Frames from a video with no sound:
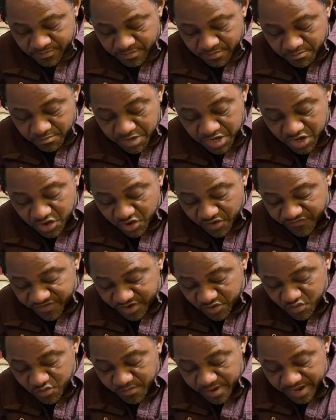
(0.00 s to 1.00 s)
Me do know if
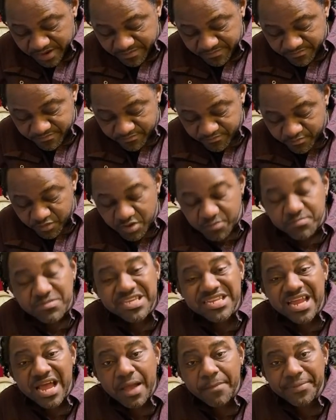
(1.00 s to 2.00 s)
do, man, but
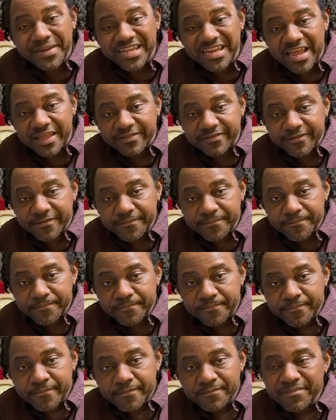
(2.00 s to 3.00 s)
me not play that.
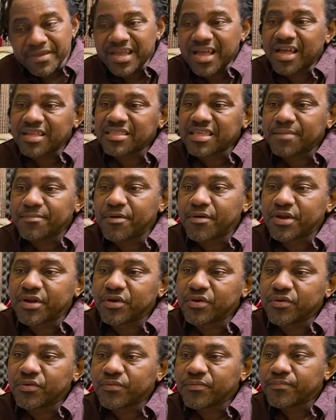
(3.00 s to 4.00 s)
They can't tell me
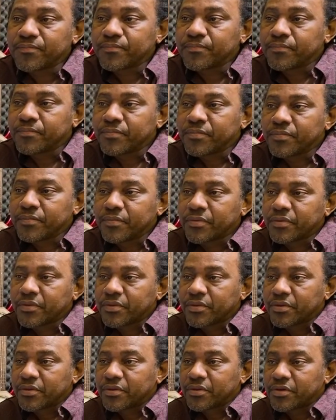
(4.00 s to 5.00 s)
now.
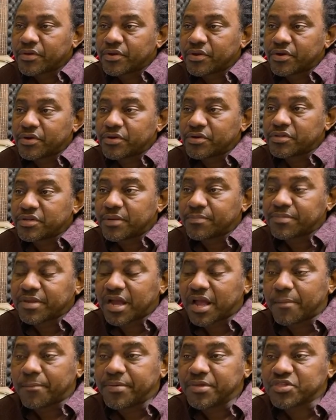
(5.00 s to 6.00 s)
You know, them
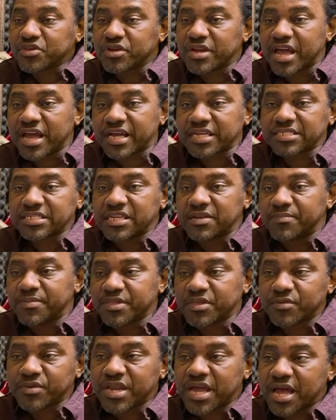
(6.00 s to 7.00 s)
take a picture like a still
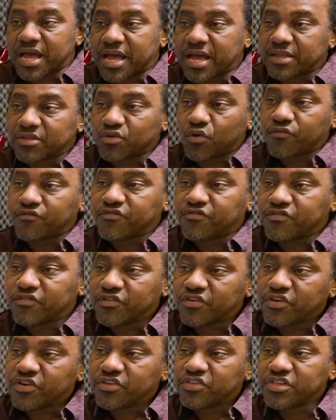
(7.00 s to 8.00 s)
picture with a handcuff.
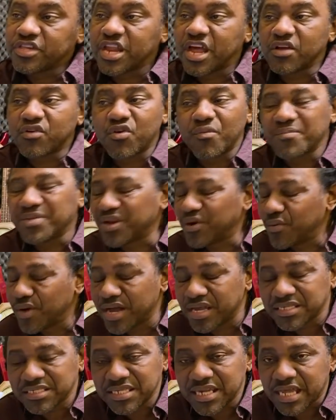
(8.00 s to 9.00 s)
She not come. Me not
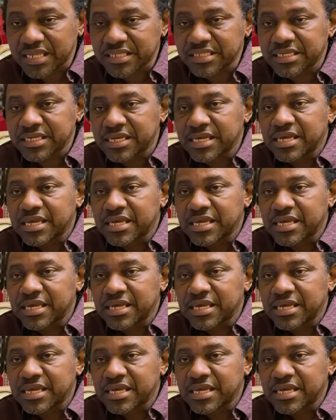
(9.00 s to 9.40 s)
want to see that.